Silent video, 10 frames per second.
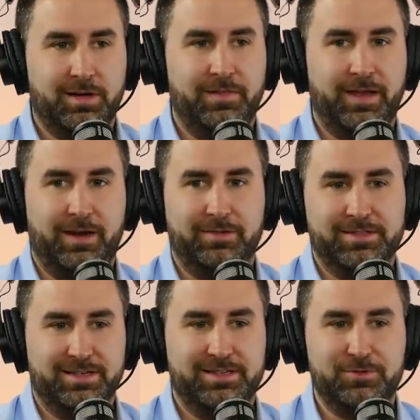cut that out
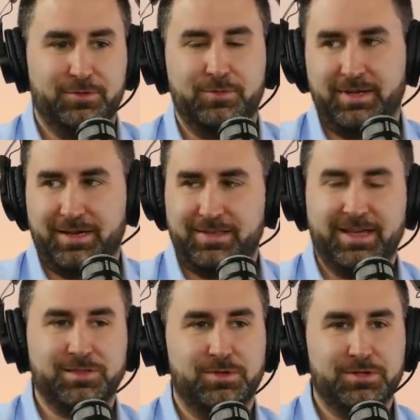and send it to him. Like
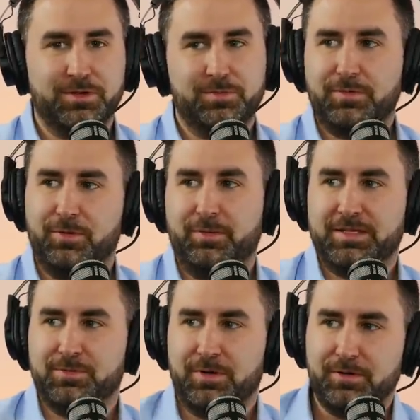that's what Trip or
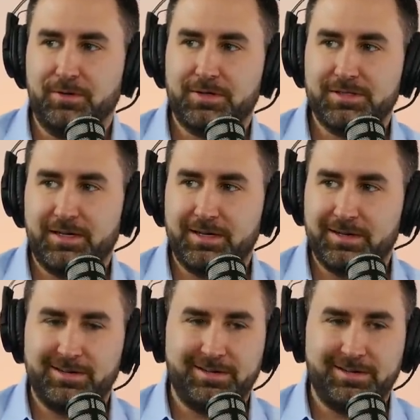that's what good looks like. I